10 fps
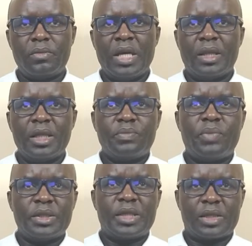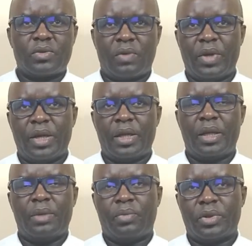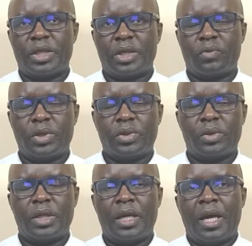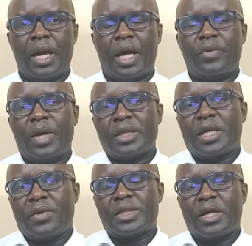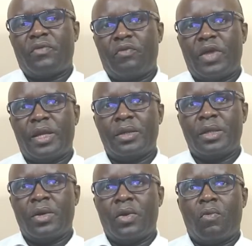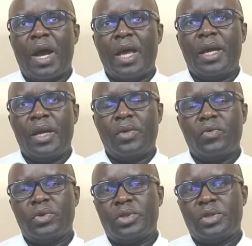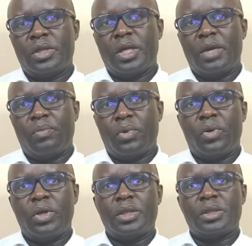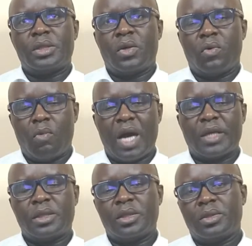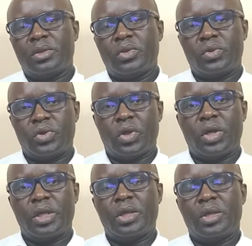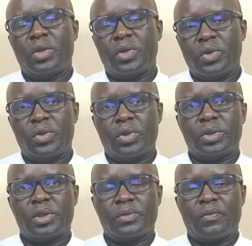This brings us to a very important question, and we ask ourselves then, why would employees want to join unions?